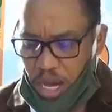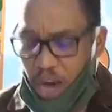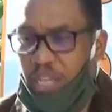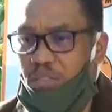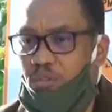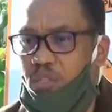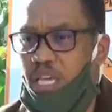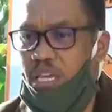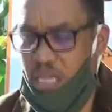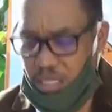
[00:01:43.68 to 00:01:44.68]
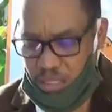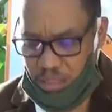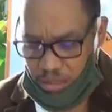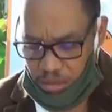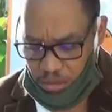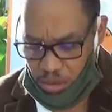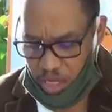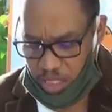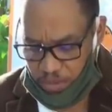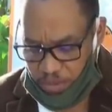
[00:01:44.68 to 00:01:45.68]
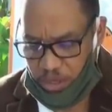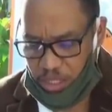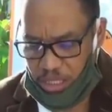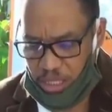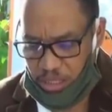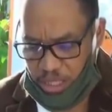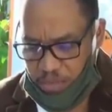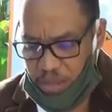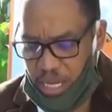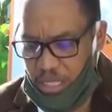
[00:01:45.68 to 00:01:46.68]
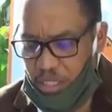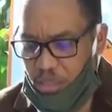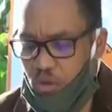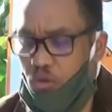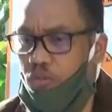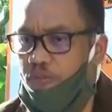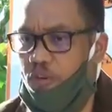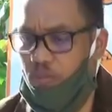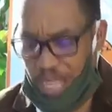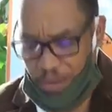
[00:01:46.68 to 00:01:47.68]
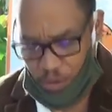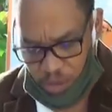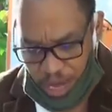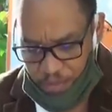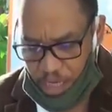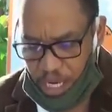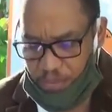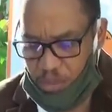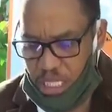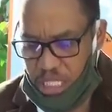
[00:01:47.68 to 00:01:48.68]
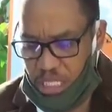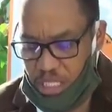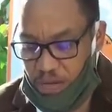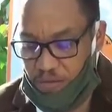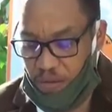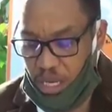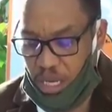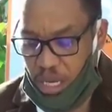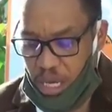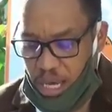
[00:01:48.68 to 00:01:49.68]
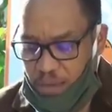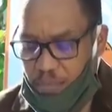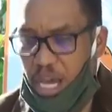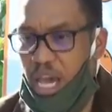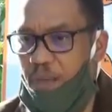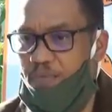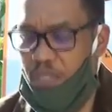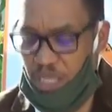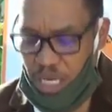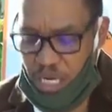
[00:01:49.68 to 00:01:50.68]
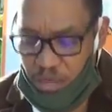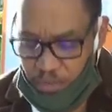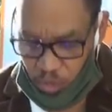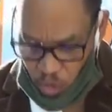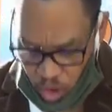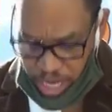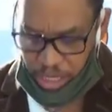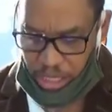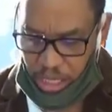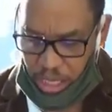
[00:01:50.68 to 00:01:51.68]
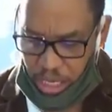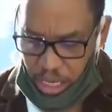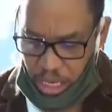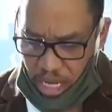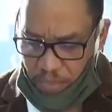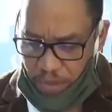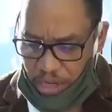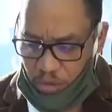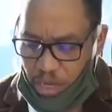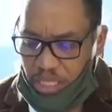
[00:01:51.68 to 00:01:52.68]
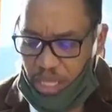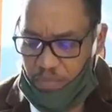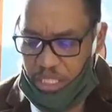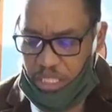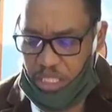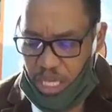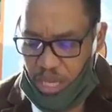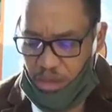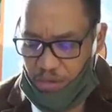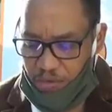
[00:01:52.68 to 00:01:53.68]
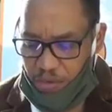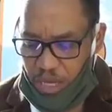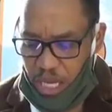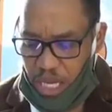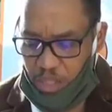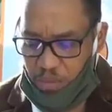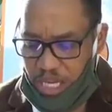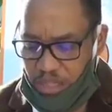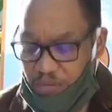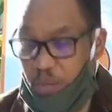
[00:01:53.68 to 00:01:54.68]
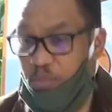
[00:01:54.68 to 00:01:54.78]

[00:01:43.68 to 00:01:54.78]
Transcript: I want to say this to our supporters and sympathizers who from time to time become sensitive and perhaps a little bit worried about what they perceive as part of